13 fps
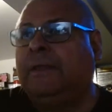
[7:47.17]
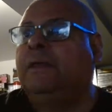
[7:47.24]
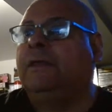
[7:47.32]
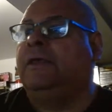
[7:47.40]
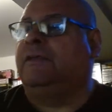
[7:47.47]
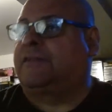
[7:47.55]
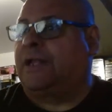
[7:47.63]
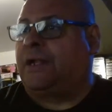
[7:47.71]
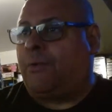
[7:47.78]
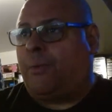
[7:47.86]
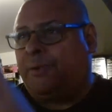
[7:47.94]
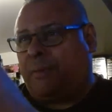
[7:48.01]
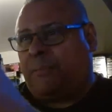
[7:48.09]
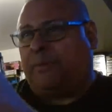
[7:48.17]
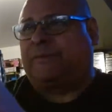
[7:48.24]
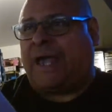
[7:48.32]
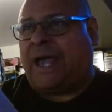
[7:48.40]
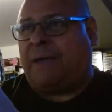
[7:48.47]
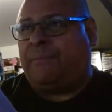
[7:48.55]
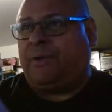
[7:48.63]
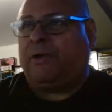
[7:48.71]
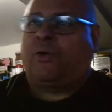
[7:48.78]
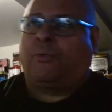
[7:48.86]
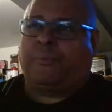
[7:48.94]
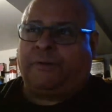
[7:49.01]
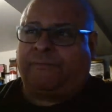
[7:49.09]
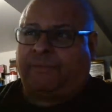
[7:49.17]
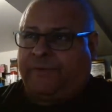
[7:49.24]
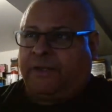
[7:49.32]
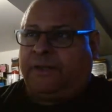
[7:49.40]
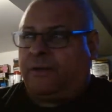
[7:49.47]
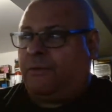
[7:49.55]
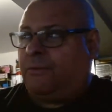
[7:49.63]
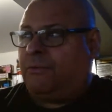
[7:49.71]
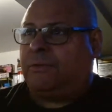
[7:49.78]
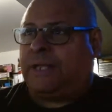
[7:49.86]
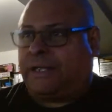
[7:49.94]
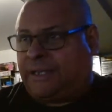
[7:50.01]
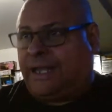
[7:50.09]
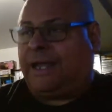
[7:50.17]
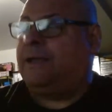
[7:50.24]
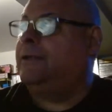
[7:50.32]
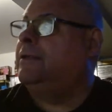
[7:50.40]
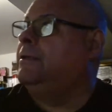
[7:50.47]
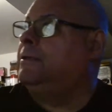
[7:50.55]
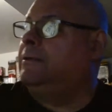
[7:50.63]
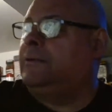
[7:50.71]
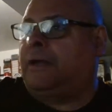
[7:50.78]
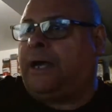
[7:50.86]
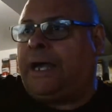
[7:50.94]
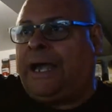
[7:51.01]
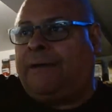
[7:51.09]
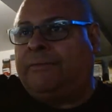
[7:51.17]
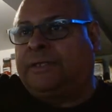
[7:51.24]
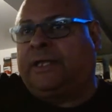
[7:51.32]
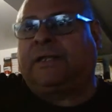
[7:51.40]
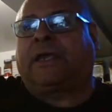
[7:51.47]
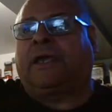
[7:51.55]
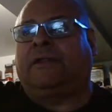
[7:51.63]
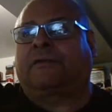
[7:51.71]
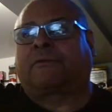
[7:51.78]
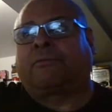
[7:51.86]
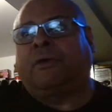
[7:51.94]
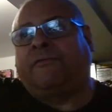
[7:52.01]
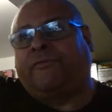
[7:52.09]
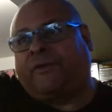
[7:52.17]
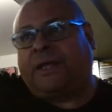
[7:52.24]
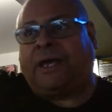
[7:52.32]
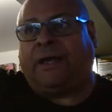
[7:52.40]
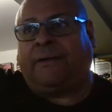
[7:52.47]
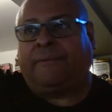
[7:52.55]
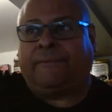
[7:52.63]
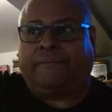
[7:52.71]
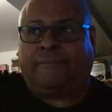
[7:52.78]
Instead of opening up a tab here and open up a video like that, I have a dedicated screen for that.